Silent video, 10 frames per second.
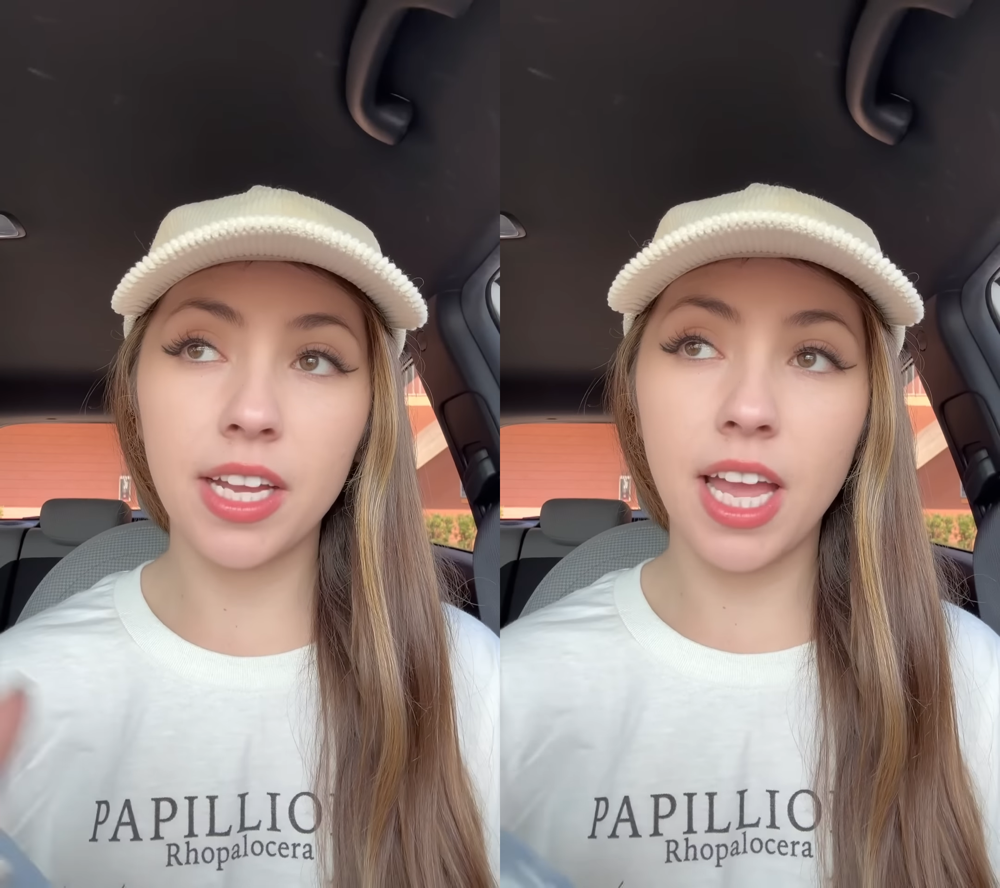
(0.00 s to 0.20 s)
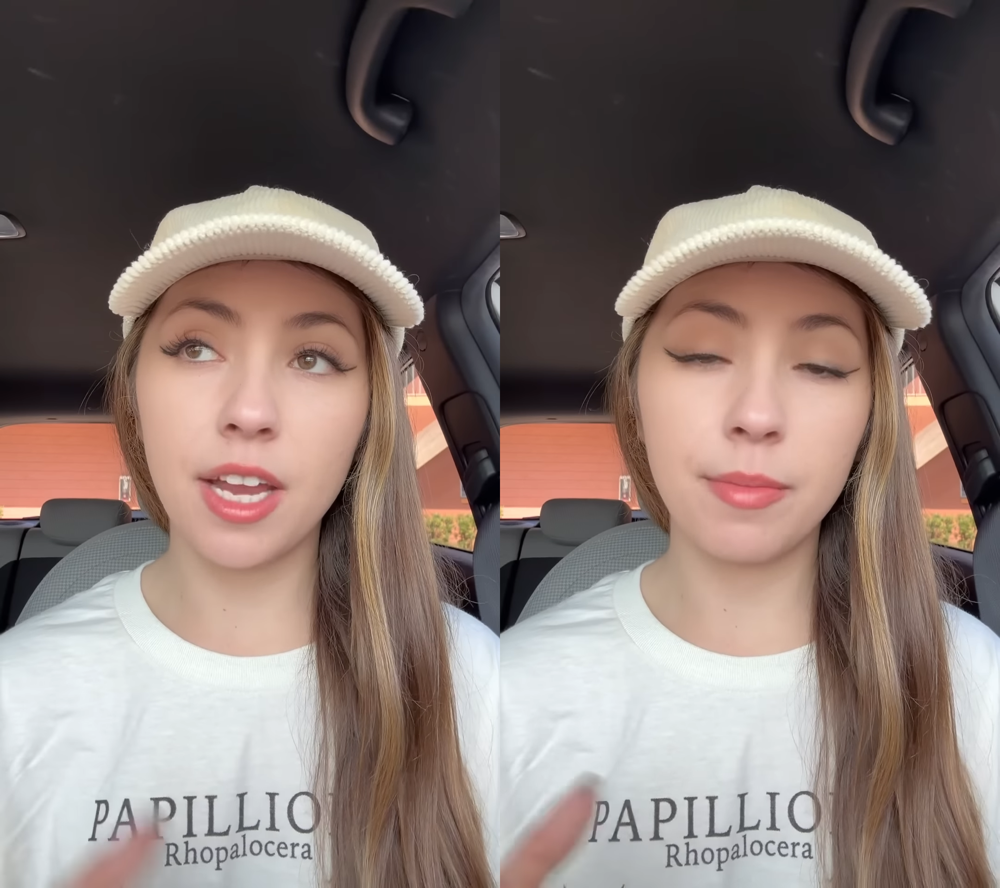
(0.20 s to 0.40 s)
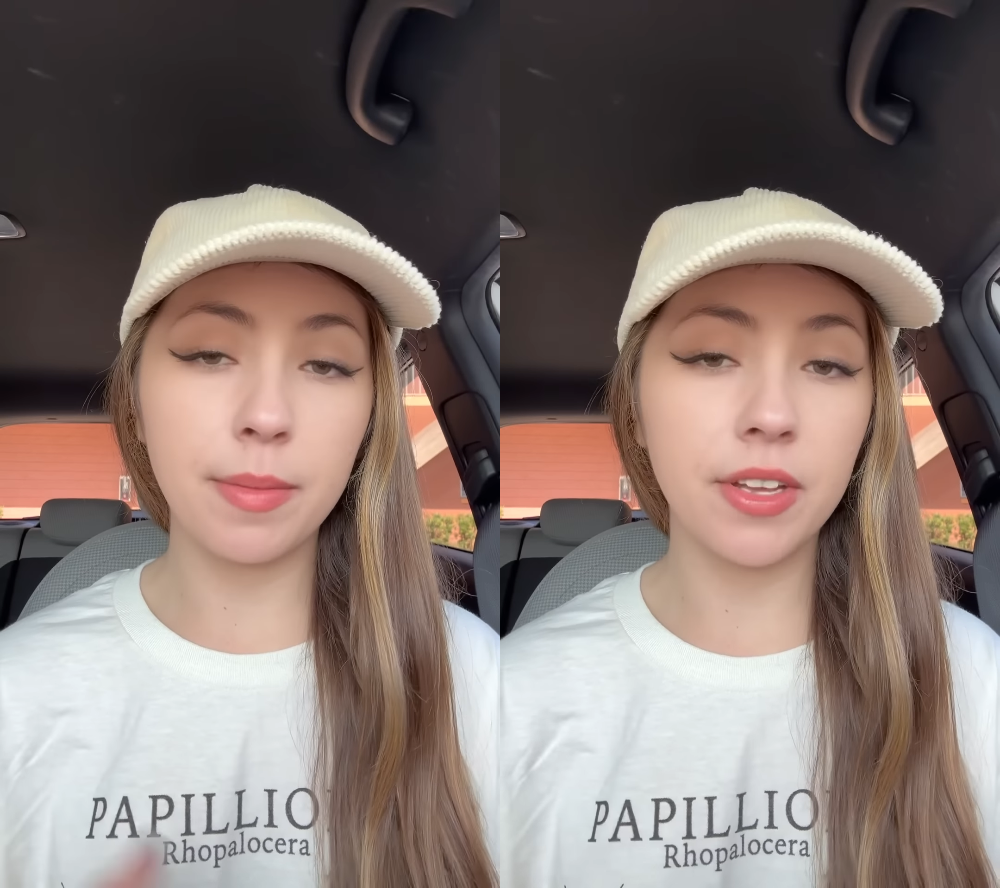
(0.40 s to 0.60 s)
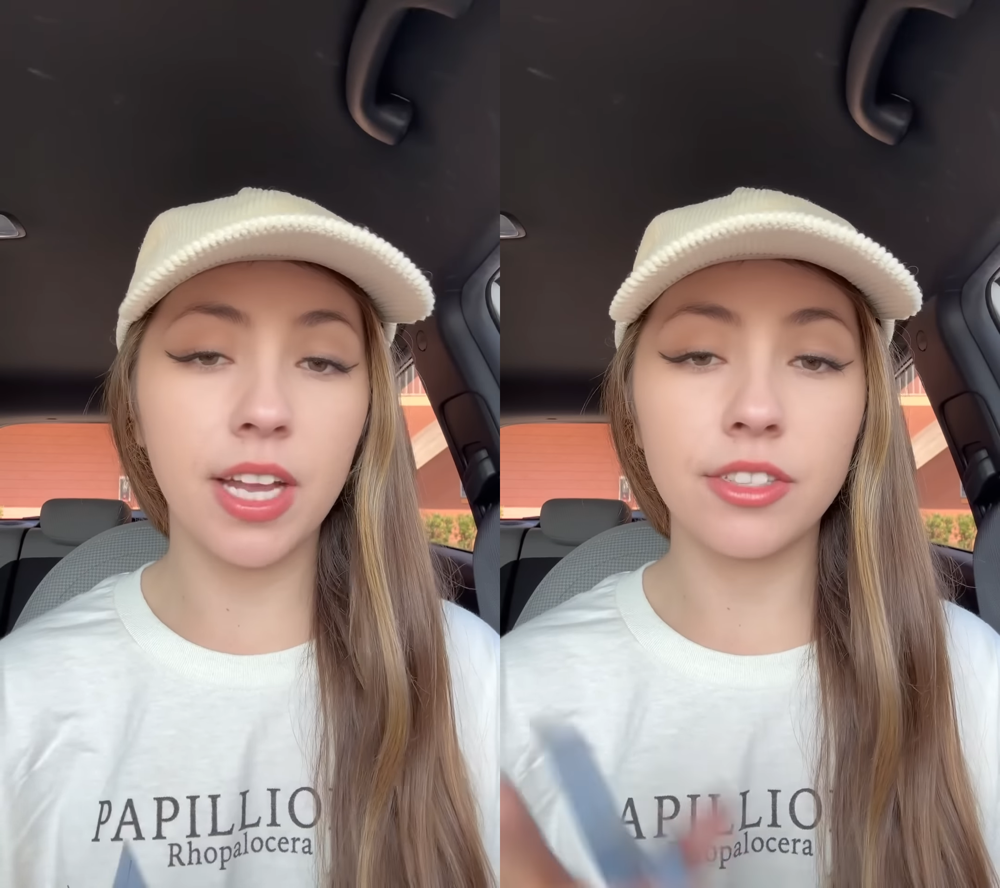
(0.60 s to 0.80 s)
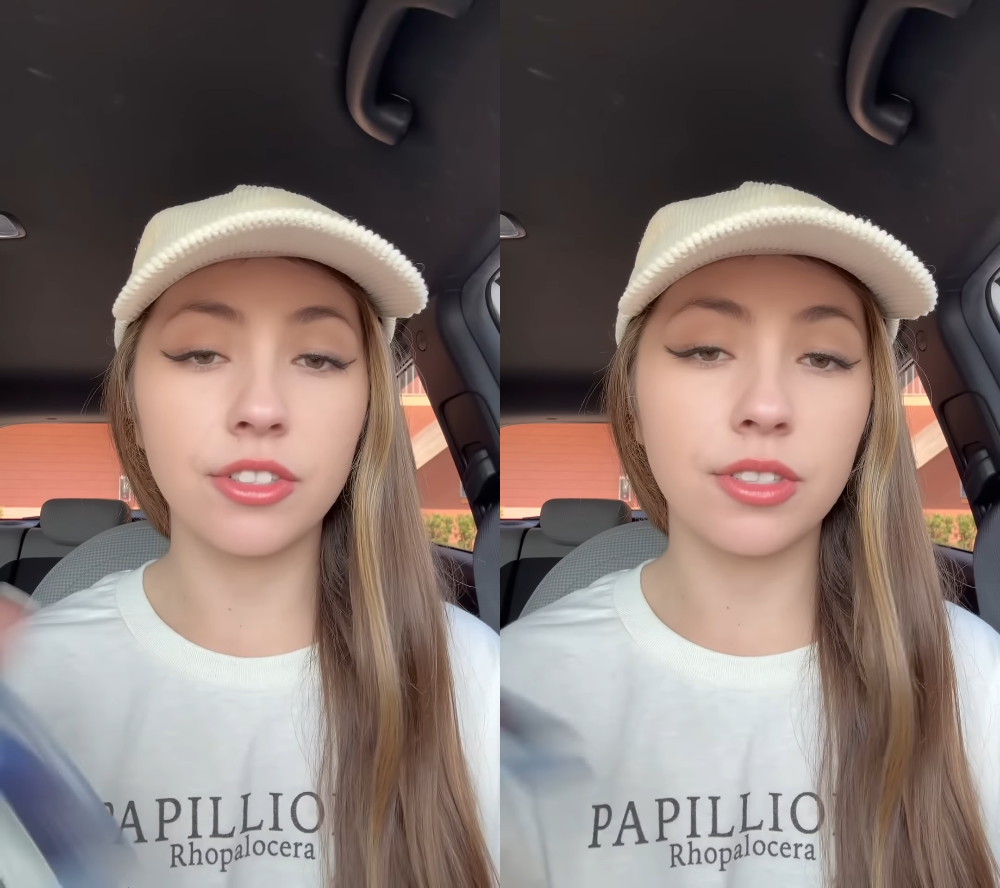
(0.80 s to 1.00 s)
again maybe you
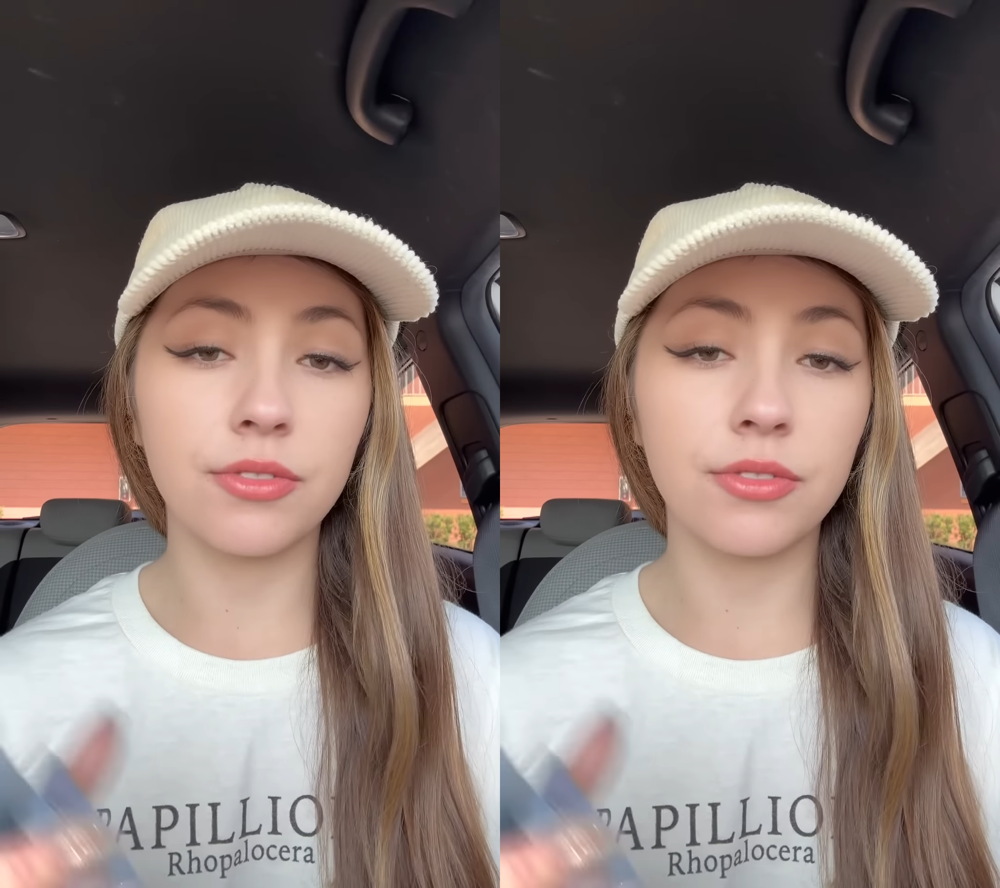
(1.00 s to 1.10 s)
guys are just